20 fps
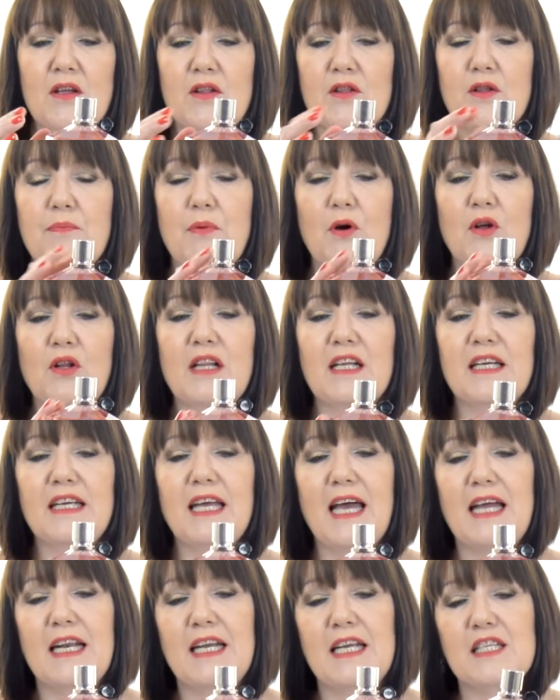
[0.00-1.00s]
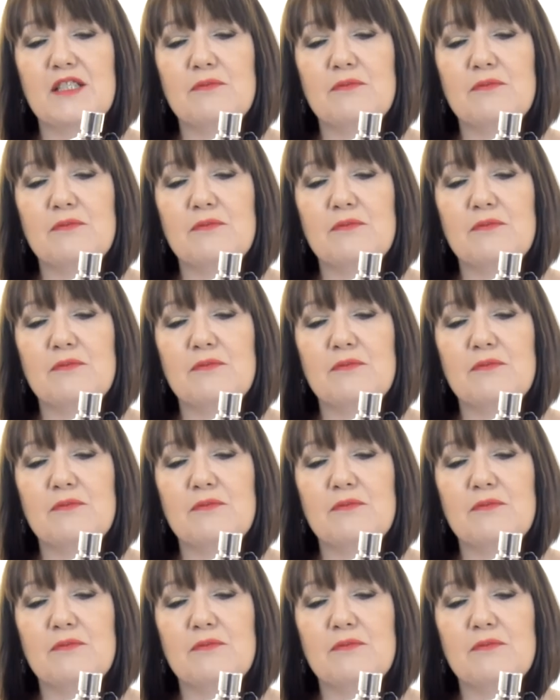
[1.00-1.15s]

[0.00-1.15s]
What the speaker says: The bottle again is